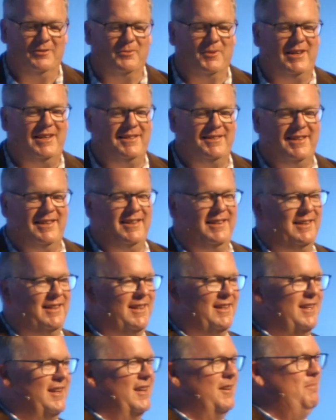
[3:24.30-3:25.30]
What is it
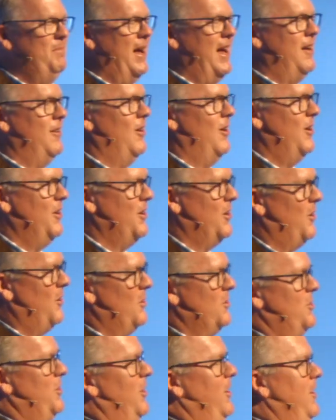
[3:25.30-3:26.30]
about our
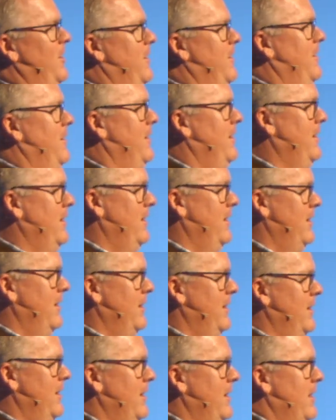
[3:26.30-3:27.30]
culture
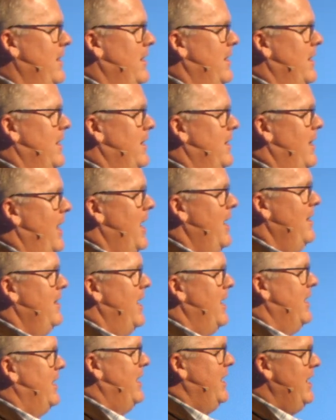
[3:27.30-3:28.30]
that,
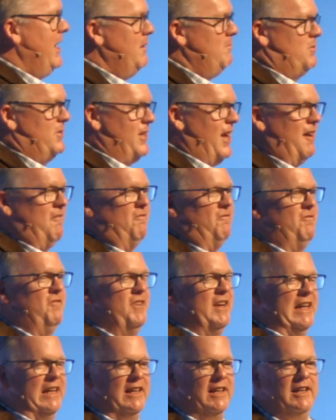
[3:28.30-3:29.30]
that keeps that
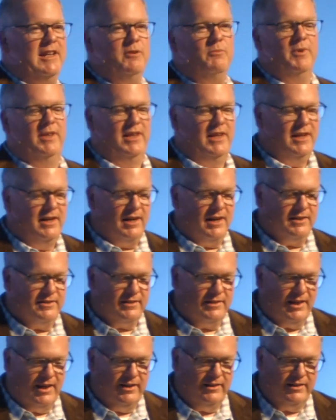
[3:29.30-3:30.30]
feeling within
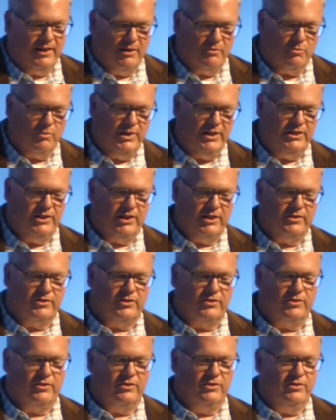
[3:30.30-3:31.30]
us that, that we
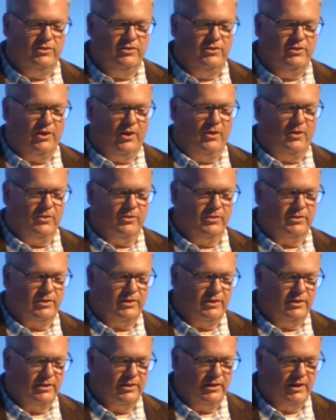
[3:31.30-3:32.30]
just
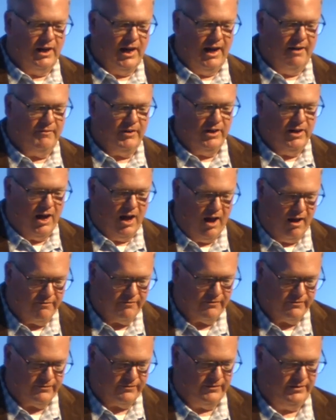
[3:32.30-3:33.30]
don't have
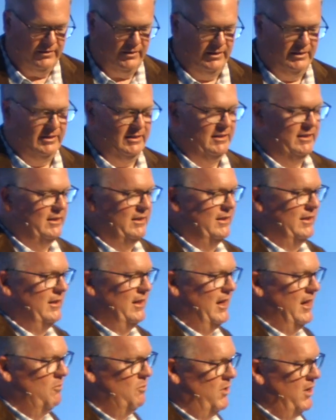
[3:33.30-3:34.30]
enough
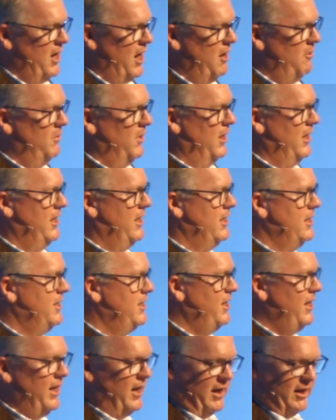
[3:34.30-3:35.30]
and we're not really
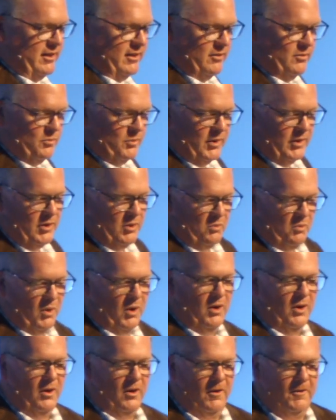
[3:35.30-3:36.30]
content with the
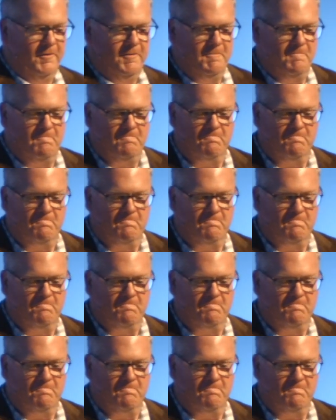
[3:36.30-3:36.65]
world?